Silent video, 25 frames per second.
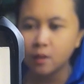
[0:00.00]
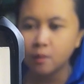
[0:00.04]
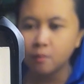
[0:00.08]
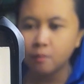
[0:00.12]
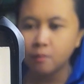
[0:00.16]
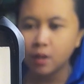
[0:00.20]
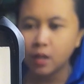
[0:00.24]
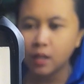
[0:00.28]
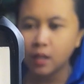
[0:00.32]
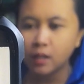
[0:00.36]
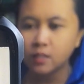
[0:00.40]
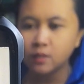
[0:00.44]

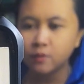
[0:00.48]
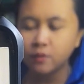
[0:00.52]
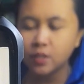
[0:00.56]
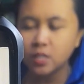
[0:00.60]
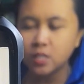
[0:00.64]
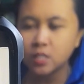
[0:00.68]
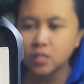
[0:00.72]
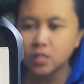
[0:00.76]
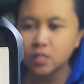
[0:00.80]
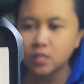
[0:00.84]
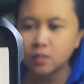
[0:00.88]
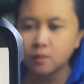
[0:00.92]

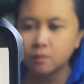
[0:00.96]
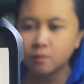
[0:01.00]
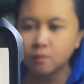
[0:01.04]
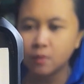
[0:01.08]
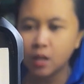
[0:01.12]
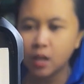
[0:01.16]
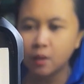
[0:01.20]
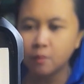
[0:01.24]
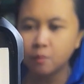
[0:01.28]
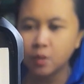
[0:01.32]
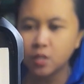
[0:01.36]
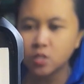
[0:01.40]

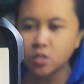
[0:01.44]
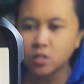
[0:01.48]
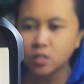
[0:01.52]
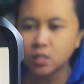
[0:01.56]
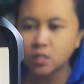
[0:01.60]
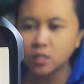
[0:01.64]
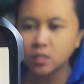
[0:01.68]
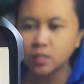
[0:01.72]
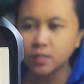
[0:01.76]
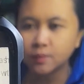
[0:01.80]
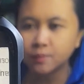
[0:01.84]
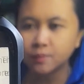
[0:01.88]

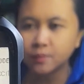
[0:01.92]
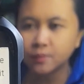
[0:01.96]
Malefician.